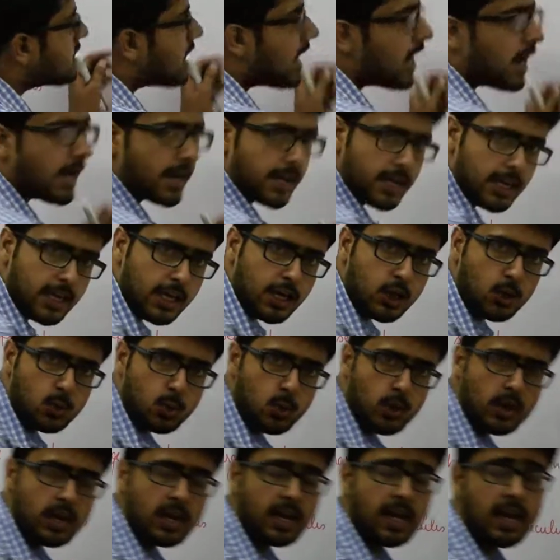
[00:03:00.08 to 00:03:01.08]
are
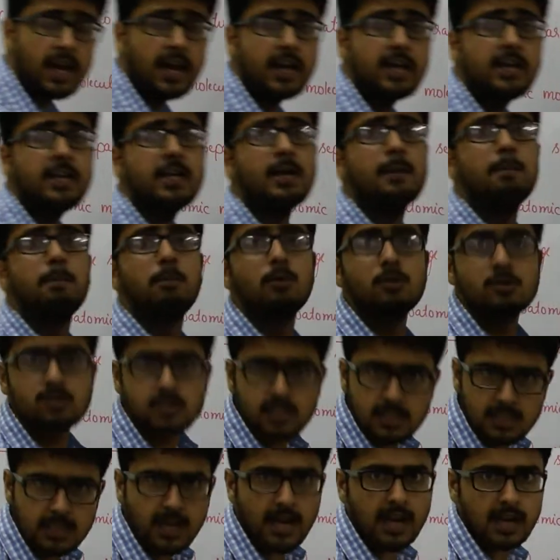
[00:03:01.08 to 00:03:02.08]
equal and in
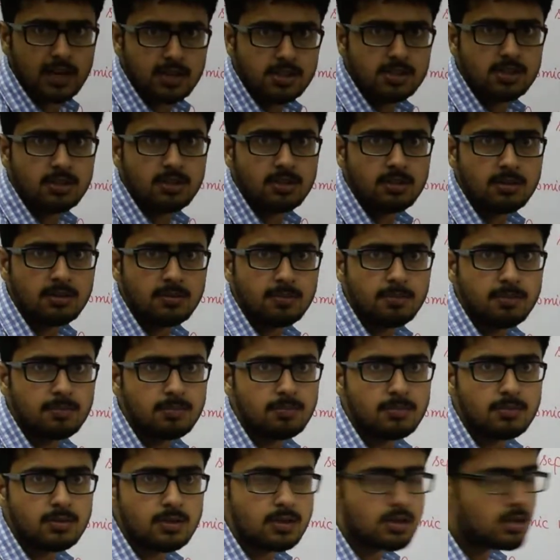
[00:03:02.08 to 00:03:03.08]
opposite direction.
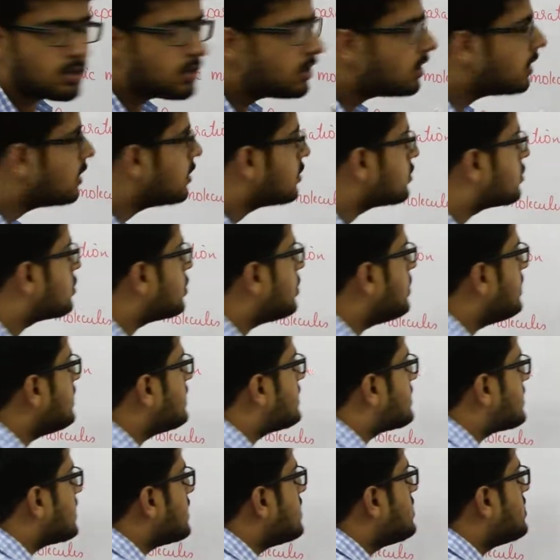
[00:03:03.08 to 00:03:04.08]
So in
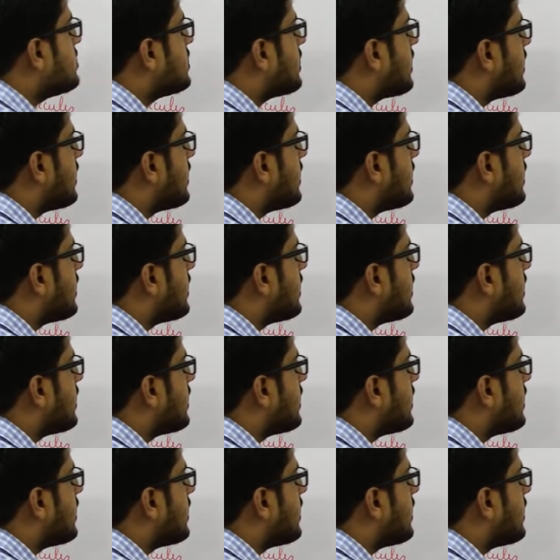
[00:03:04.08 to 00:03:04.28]
such